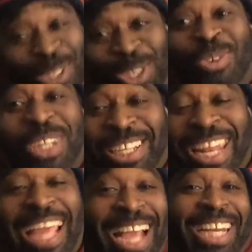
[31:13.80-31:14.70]
Absolutely.
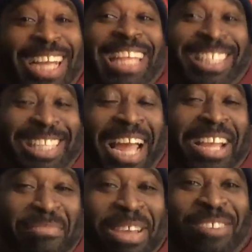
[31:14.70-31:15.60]
Like kind of like the
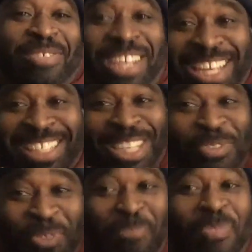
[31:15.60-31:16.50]
documentary. There's
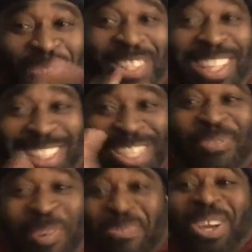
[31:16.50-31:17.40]

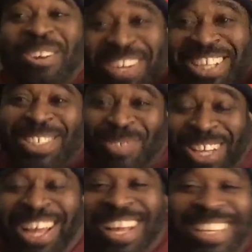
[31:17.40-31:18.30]
different periods of
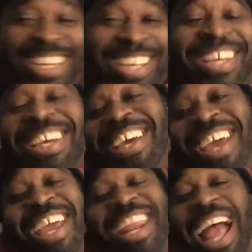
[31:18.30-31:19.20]
Kanye.
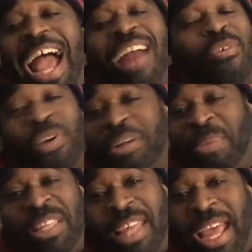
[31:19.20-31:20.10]
And I don't want to
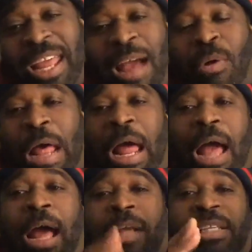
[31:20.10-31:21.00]
be that. I
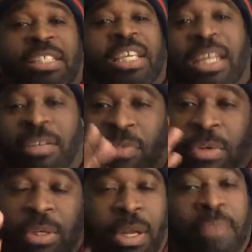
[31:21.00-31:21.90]
understand and
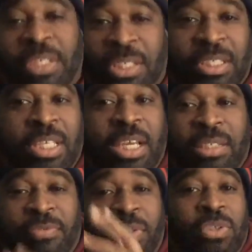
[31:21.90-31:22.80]
love the success.
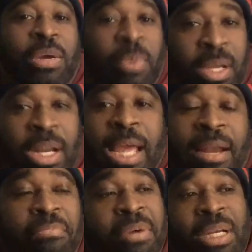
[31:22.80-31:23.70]
Of course, I would love to
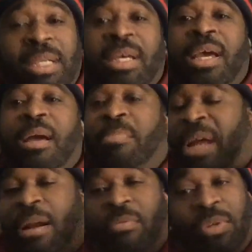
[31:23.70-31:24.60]
have the money, but
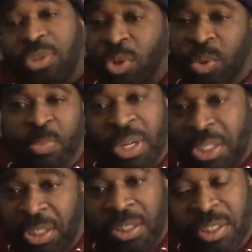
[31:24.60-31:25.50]
I don't want those
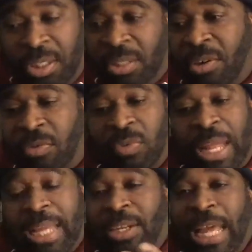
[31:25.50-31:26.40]
pressures,
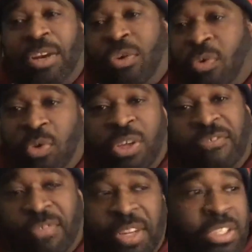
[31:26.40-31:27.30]
like not knowing who your
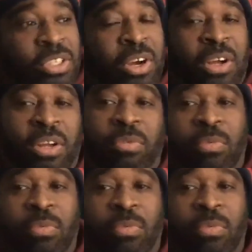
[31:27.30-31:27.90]
friends are.